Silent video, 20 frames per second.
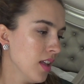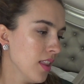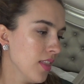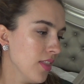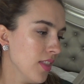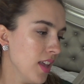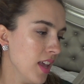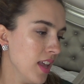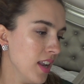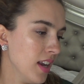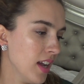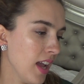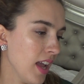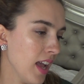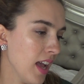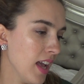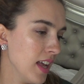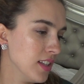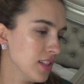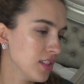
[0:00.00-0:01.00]
Then I
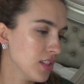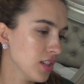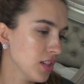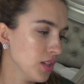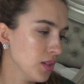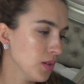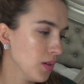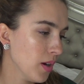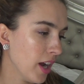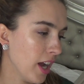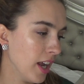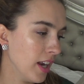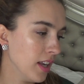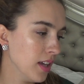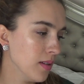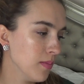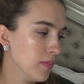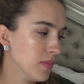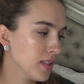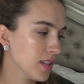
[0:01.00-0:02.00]
had two
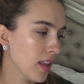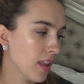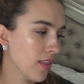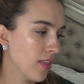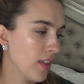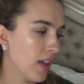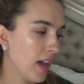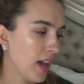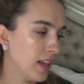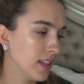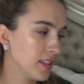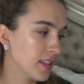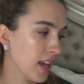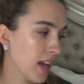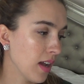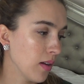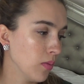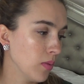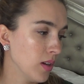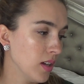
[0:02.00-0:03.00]
items that
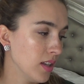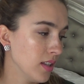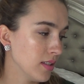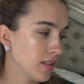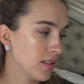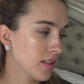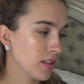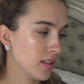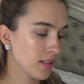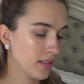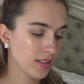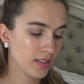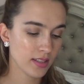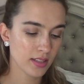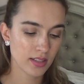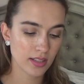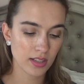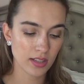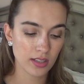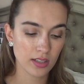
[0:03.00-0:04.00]
I was
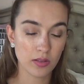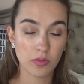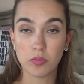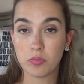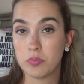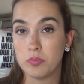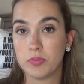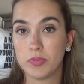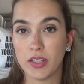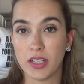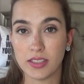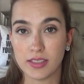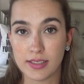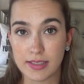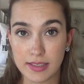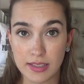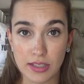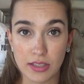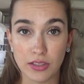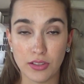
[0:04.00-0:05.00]
still, not
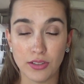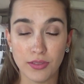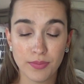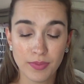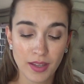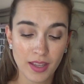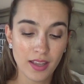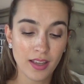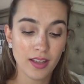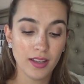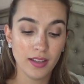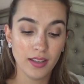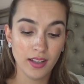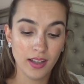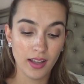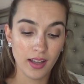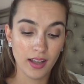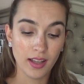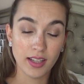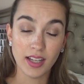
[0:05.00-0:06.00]
still,
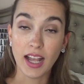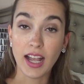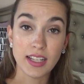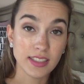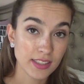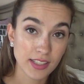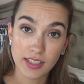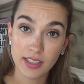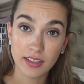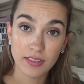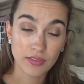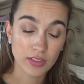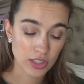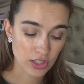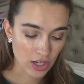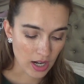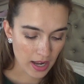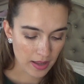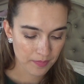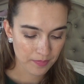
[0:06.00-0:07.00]
I didn't even
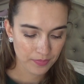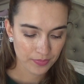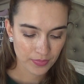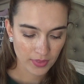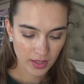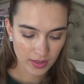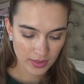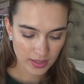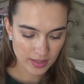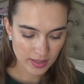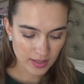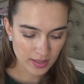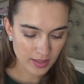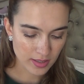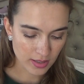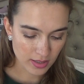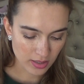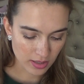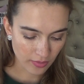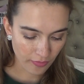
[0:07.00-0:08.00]
try. This is
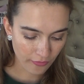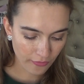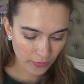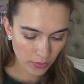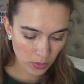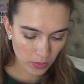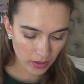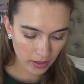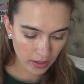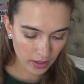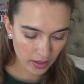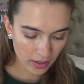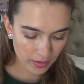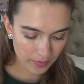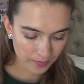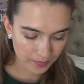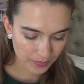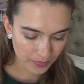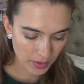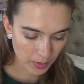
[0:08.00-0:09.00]
the
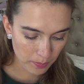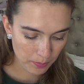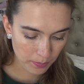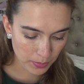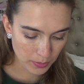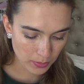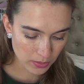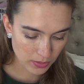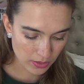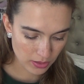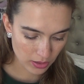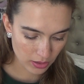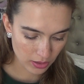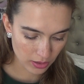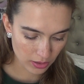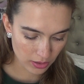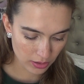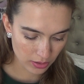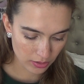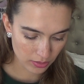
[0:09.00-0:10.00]
Sephora
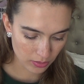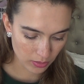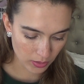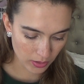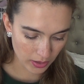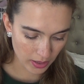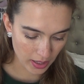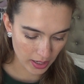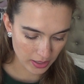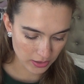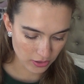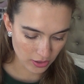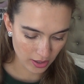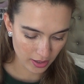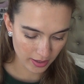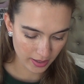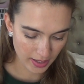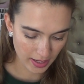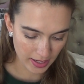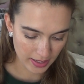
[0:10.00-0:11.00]
Booster or
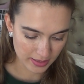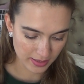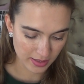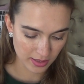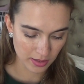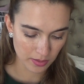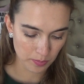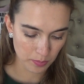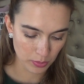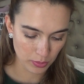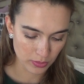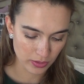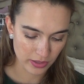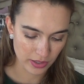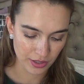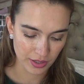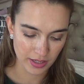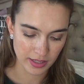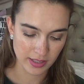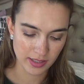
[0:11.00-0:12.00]
Hyaluronic Acid
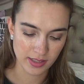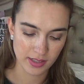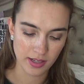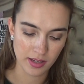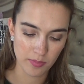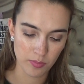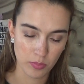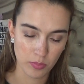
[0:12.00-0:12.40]
Booster Instant